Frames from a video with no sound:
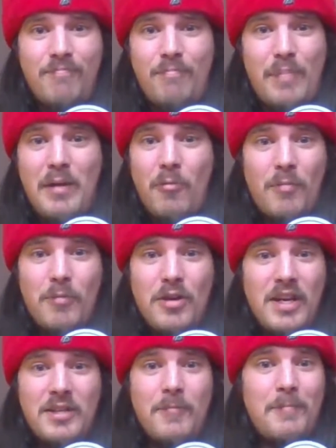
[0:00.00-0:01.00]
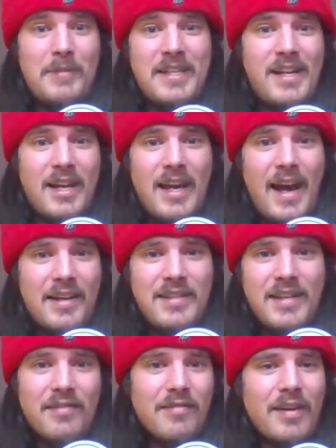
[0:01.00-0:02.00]
be one you need to be particularly
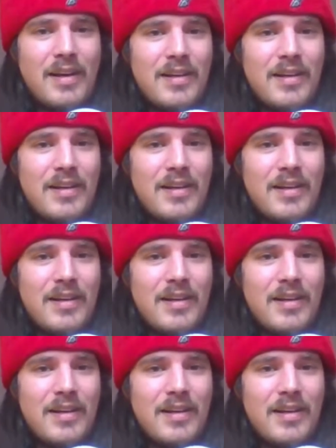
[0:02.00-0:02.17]
active.